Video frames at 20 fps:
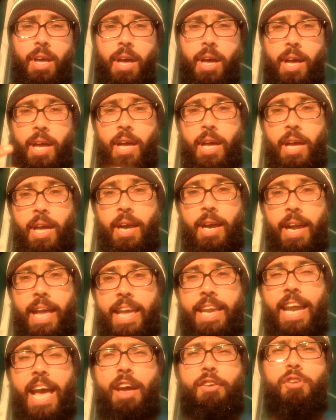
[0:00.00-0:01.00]

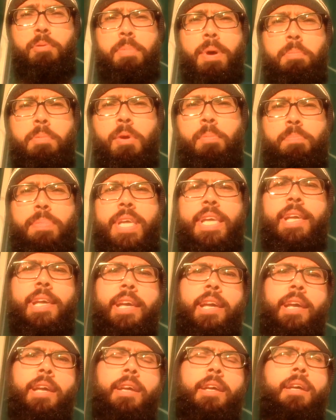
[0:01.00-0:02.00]
And I remember
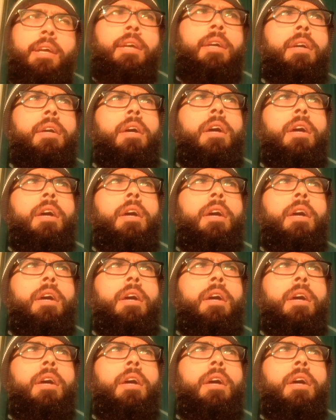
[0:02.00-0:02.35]
being